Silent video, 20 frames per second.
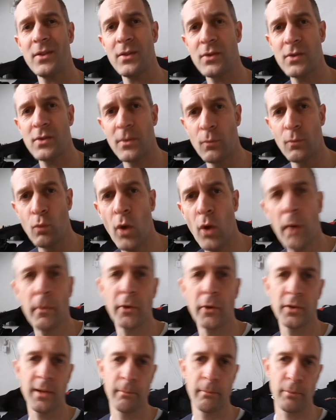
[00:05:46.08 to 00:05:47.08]
some
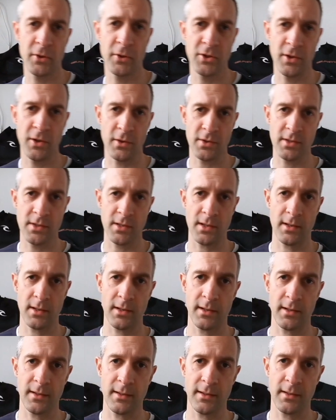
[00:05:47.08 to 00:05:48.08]
warmer temperatures,
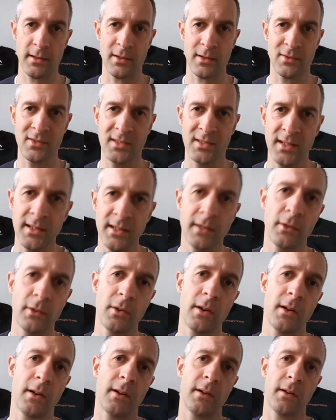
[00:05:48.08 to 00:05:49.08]
a
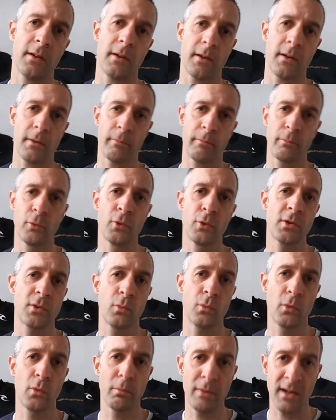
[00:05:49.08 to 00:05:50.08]
thinner
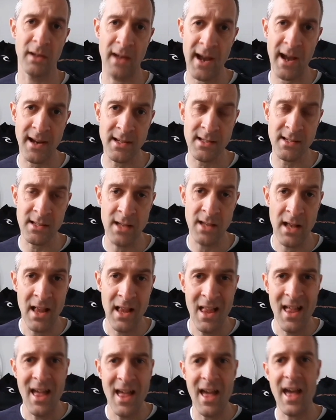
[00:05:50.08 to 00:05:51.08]
boots would be nice.
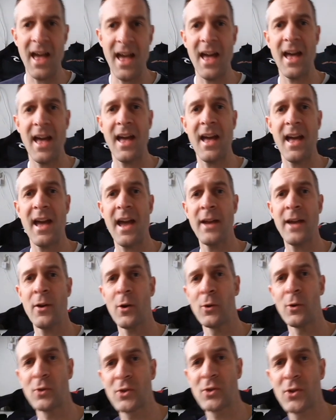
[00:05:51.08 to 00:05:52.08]
And
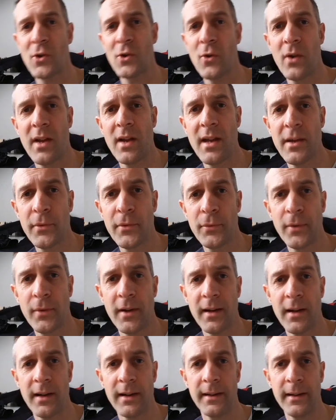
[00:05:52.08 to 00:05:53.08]
also if
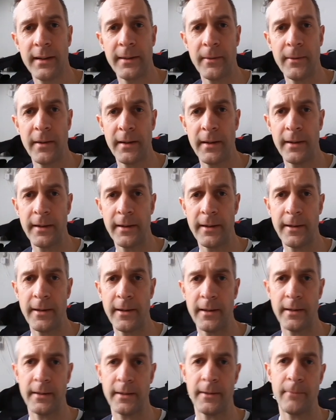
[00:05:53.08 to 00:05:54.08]

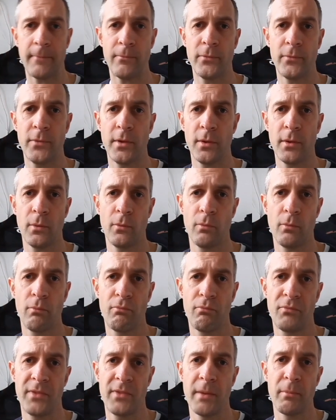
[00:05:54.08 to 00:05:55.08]
the
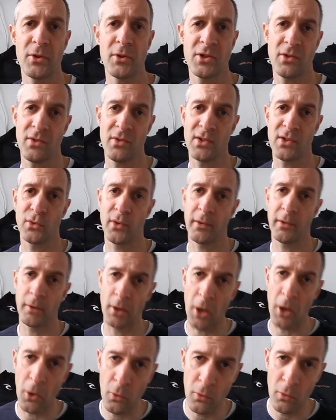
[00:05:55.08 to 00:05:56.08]
temperature is very
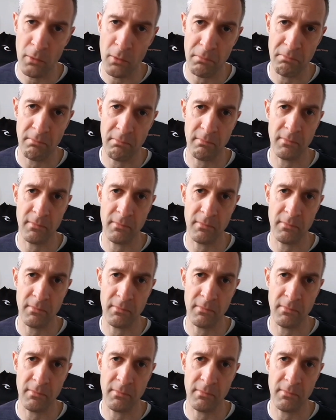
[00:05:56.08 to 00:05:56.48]
low,